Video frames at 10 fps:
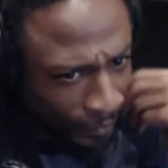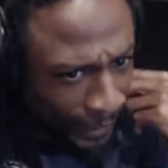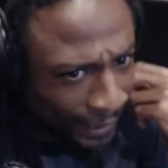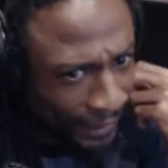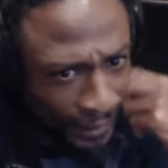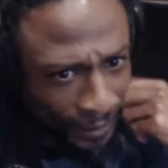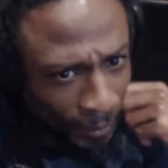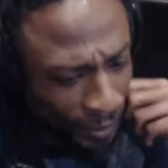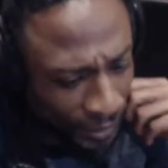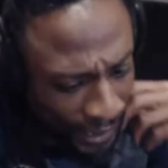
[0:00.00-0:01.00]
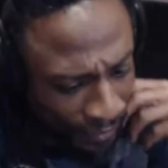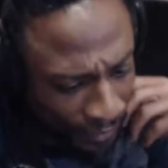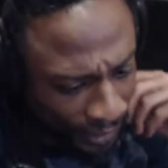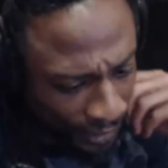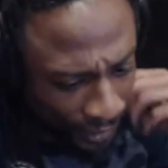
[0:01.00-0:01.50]
it. Most
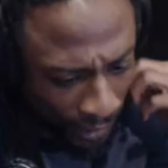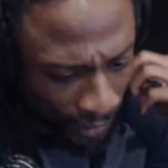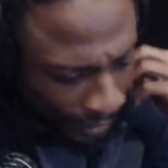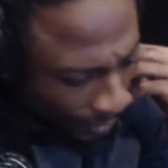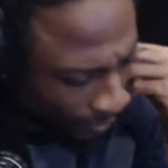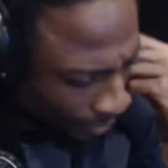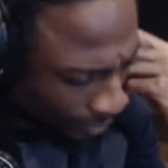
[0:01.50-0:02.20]
definitely. Like,